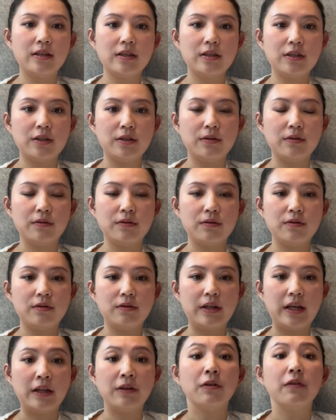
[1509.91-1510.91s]
to
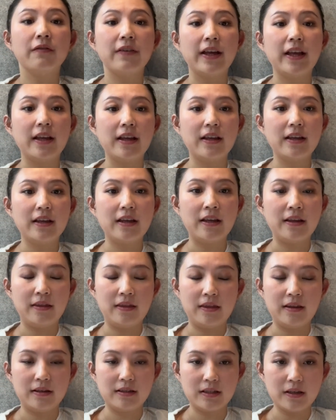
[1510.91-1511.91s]
innovate
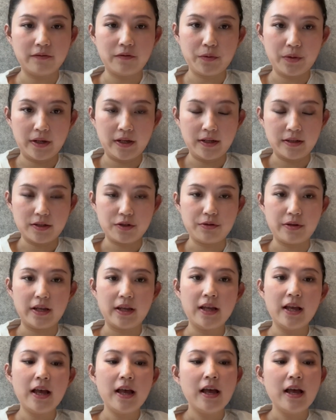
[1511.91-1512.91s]
in the software industry.